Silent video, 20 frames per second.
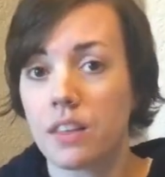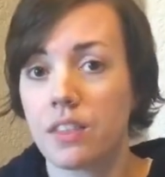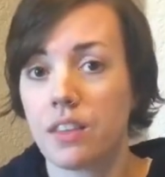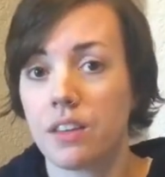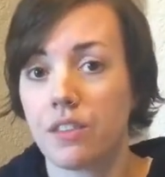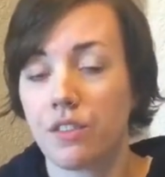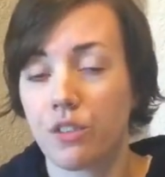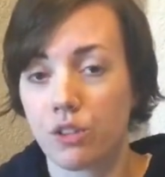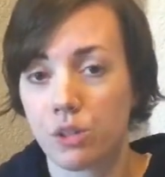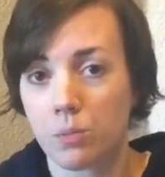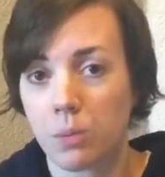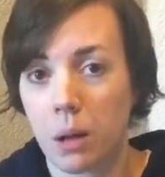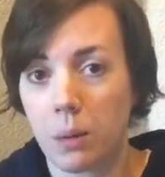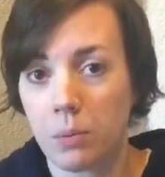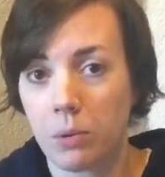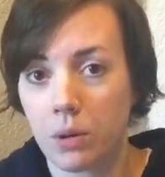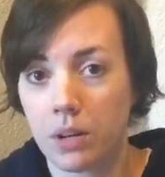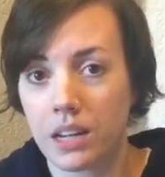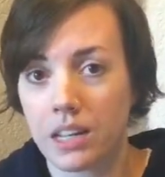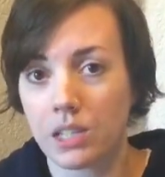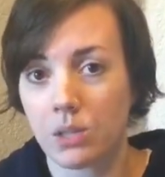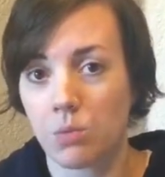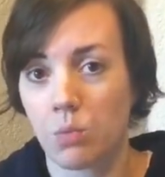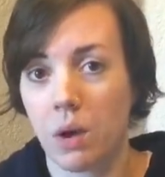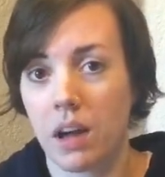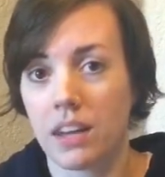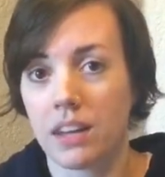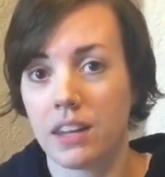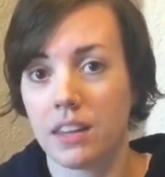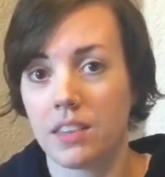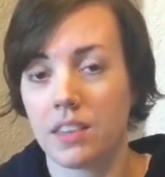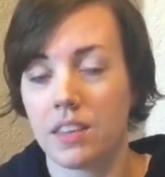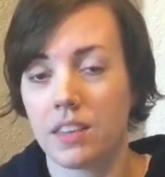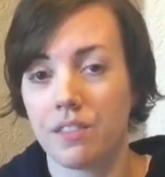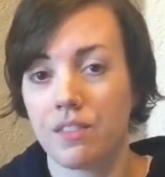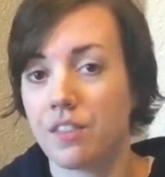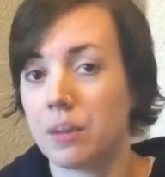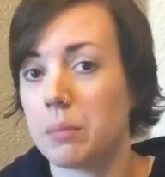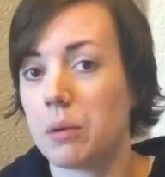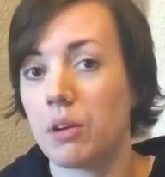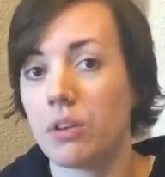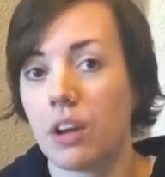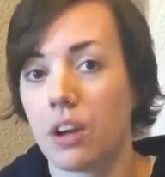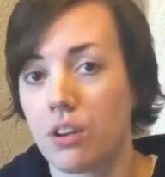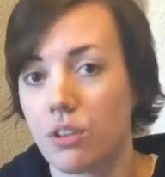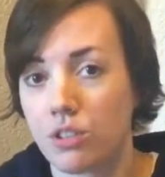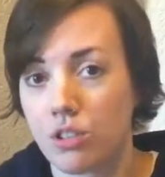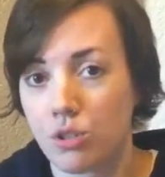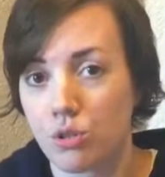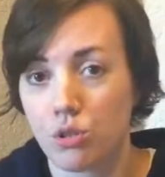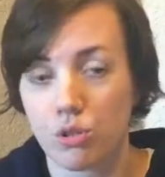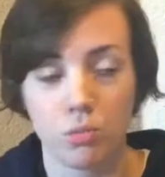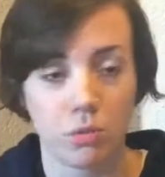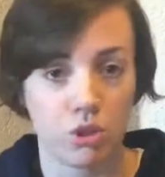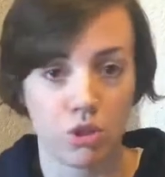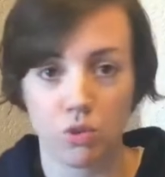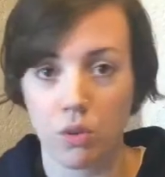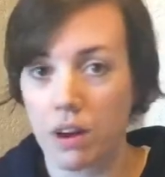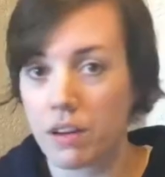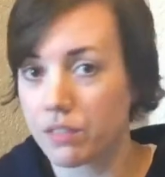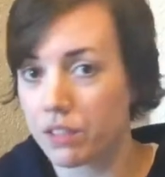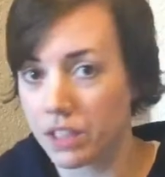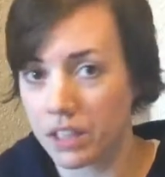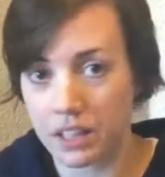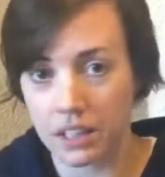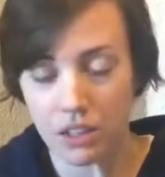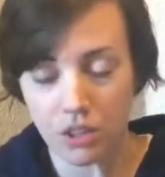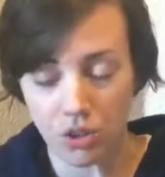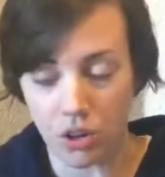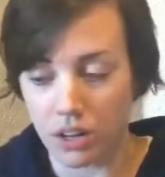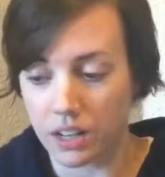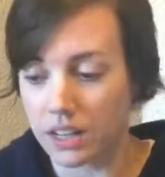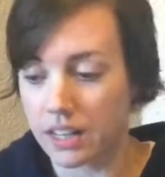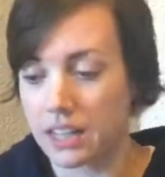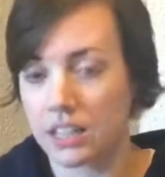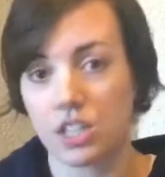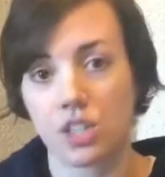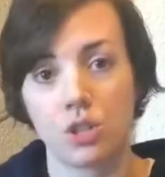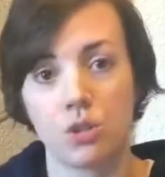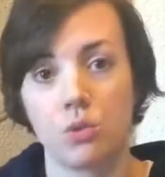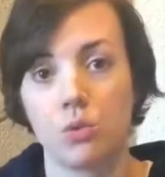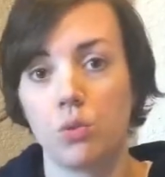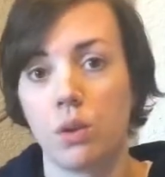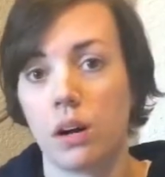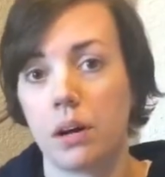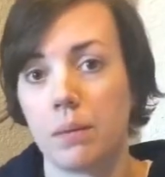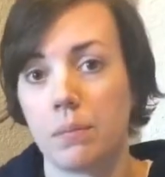the first plot point is when the female character who's been traveling, trying to get to